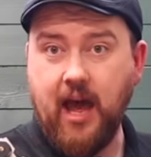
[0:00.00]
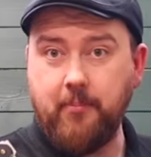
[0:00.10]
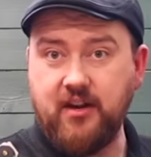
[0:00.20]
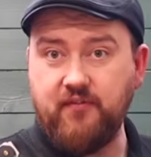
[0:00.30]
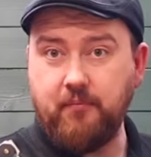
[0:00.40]

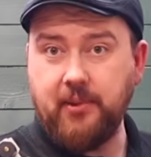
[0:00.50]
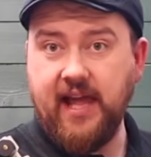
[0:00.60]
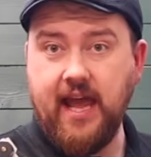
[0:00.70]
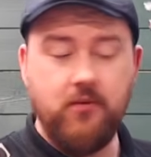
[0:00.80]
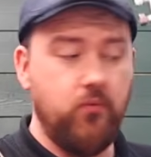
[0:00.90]
cabin of a
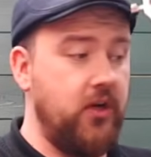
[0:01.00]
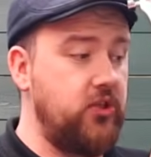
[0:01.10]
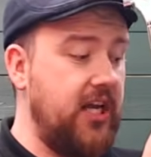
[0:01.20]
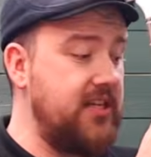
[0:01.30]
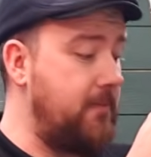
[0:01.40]
plane,
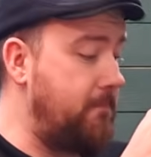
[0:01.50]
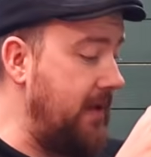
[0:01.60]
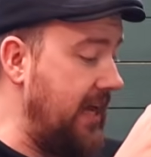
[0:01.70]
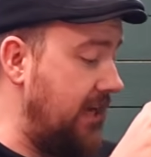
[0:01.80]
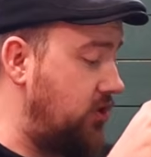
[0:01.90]
which is a
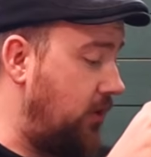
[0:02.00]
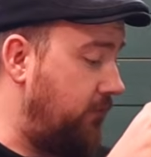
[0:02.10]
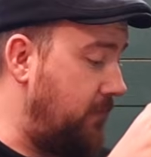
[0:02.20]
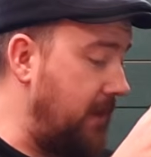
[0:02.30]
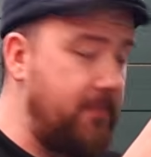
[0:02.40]
big issue
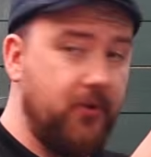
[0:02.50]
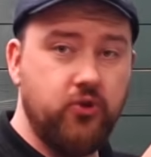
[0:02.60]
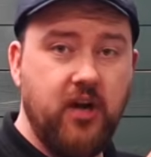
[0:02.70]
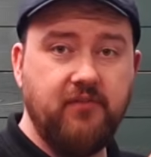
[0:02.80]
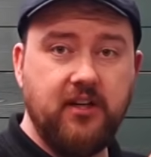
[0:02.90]
for people
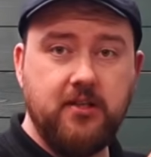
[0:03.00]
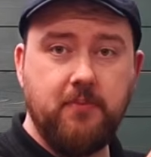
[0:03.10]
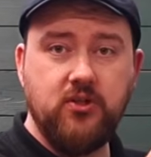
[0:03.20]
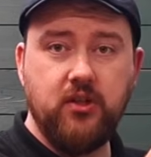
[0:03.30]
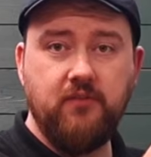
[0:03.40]
traveling,
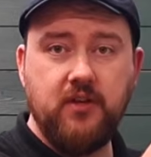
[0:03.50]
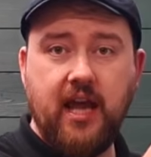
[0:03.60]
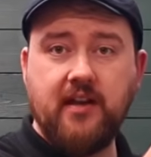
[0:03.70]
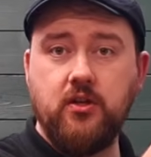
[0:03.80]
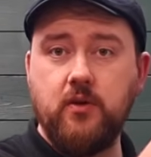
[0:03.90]
especially if you're
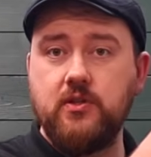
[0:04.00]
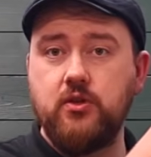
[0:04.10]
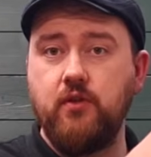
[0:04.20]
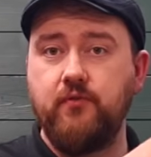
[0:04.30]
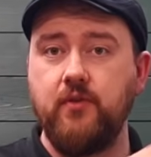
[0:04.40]
kind of doing
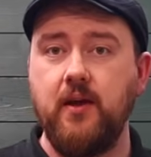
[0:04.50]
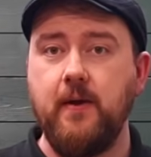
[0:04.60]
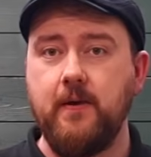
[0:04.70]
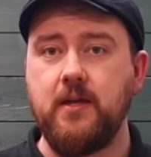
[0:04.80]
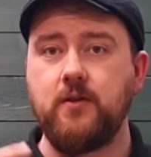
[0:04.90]
stuff,
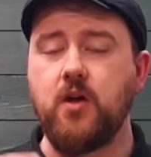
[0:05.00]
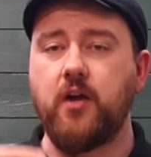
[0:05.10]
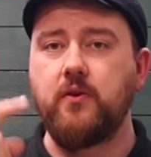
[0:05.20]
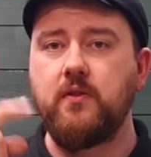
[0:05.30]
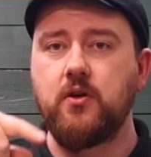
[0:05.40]
you're sort
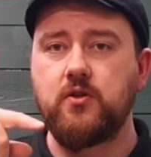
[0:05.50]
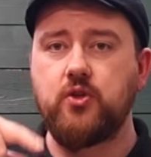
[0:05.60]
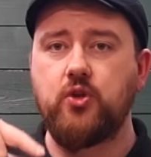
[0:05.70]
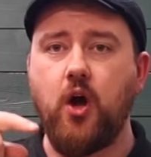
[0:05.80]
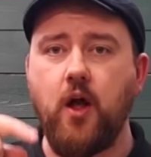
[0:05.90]
of doing those
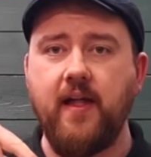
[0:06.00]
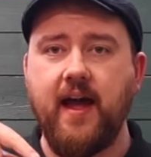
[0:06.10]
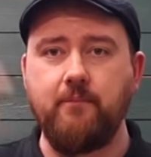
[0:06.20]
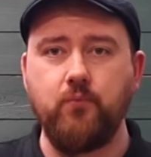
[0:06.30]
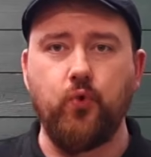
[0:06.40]
short,
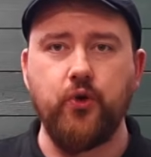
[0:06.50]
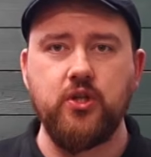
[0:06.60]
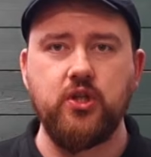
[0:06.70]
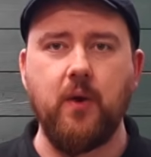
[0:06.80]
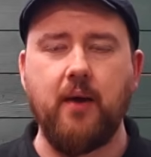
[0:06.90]
like 1 and
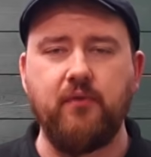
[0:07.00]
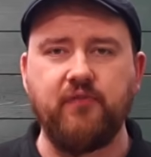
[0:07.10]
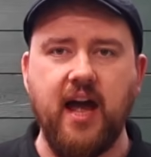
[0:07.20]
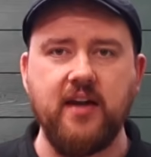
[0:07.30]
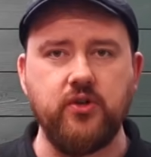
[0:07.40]
2 hour
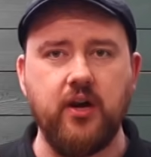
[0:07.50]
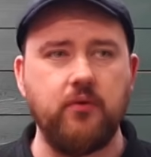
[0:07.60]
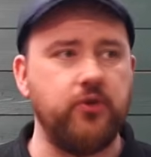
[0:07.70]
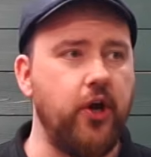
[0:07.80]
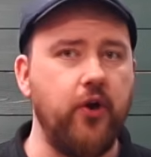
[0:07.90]
flights
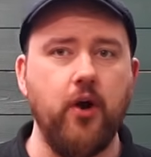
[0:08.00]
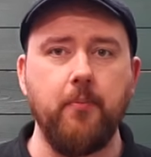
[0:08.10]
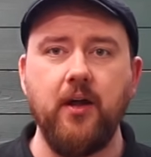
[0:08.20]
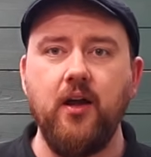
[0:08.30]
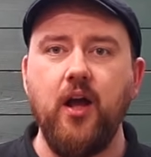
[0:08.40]
around
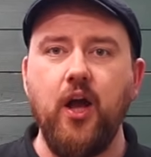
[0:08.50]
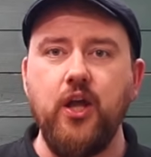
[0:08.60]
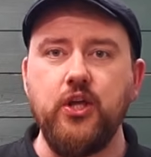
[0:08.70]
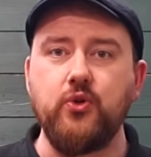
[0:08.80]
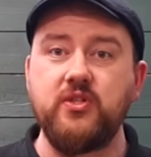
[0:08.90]
Europe.
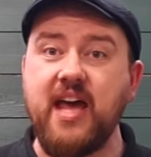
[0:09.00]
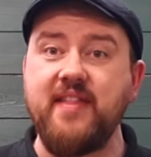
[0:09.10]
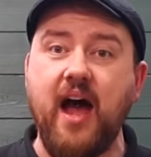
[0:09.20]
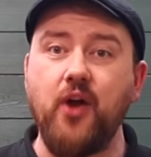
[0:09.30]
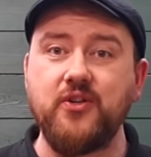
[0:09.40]
You could take
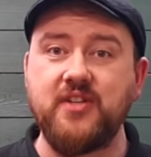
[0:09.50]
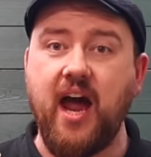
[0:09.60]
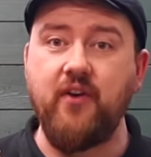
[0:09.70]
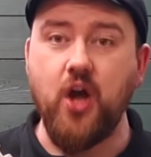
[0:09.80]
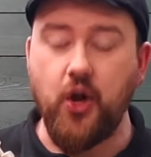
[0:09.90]
that on as
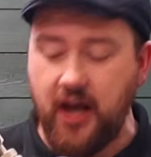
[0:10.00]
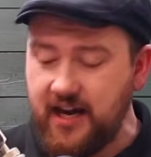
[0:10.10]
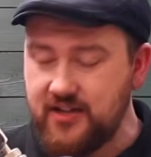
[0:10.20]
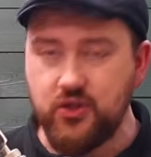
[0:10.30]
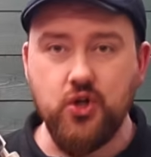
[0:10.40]
carry-on,
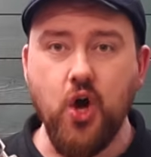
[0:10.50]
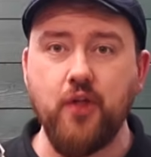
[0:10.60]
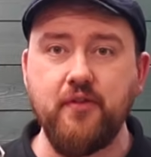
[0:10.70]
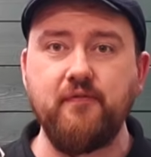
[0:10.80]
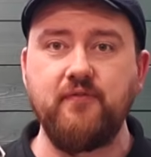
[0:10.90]
and it's
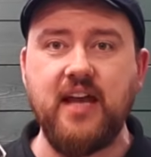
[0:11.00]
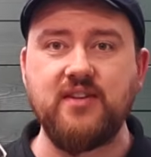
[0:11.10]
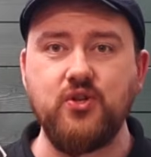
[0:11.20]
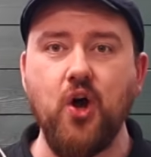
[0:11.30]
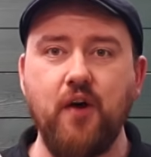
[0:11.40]
not
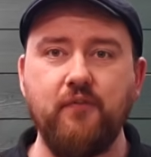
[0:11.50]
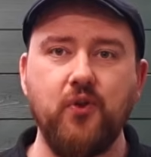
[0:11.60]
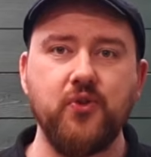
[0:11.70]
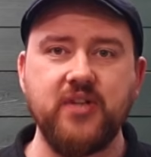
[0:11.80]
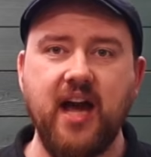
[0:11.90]
a
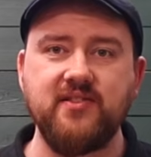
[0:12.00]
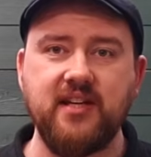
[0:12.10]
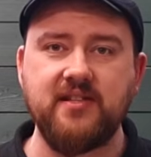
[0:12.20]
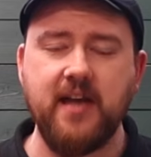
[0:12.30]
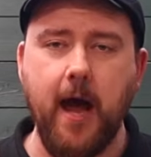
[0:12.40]
full-size
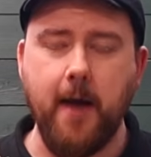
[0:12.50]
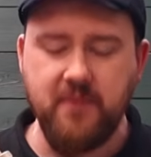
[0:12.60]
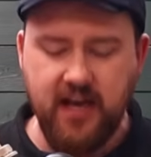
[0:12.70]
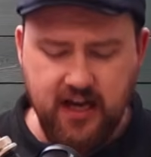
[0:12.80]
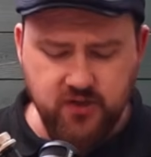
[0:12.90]
guitar.
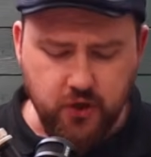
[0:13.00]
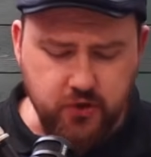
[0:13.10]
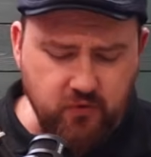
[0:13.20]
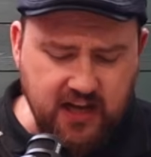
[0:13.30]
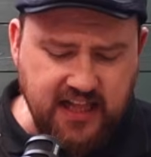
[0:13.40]
It's
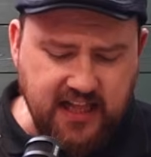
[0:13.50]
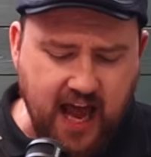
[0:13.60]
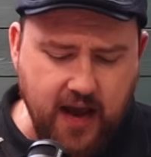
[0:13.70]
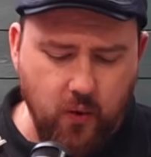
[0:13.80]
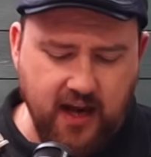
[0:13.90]
also really
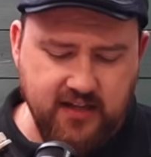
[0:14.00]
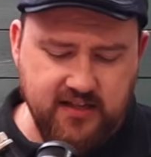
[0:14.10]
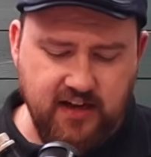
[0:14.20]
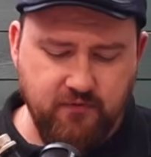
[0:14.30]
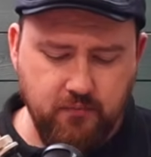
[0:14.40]
light, weighing
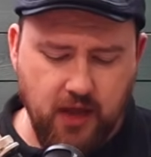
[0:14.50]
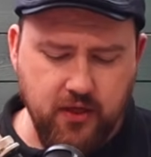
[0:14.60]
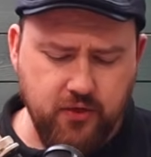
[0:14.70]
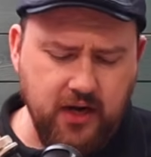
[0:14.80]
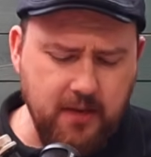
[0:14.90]

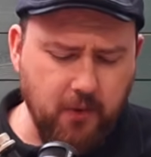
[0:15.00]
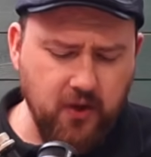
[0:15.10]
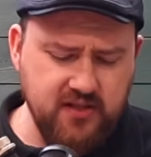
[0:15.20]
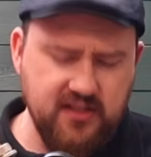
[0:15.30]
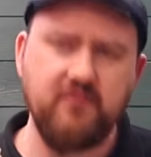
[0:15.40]

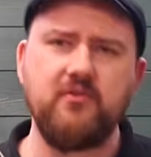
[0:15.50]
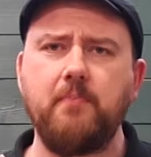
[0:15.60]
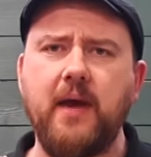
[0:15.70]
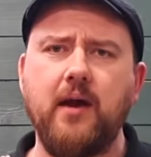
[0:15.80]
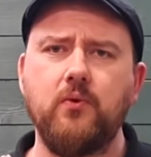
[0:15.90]
3.7
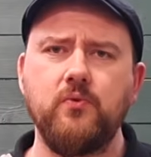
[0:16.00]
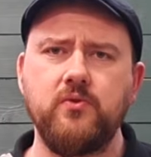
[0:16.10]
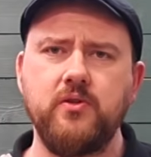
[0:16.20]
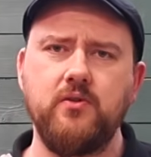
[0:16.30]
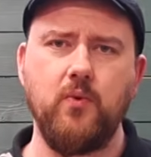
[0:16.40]

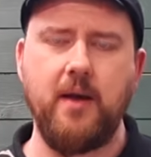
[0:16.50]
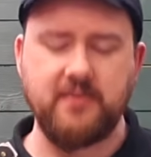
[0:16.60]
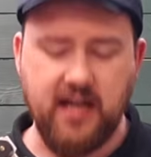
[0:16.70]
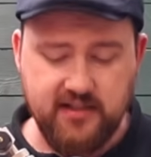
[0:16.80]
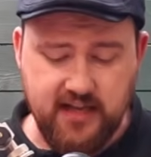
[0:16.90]
pounds. The
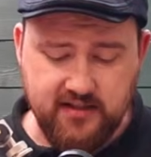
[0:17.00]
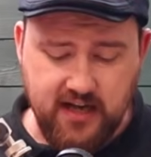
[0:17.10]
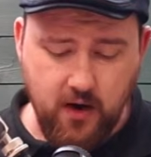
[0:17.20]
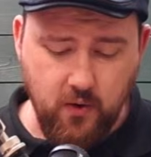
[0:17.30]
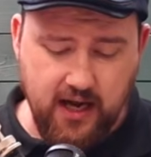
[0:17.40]
website says
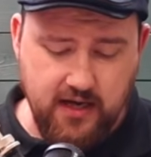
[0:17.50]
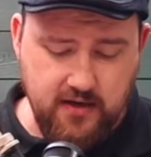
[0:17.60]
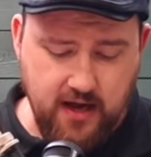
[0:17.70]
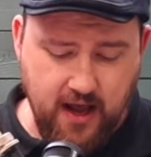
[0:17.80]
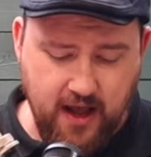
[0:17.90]
now
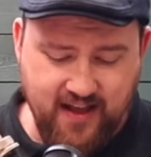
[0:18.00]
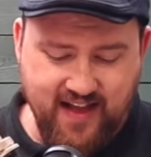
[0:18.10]
in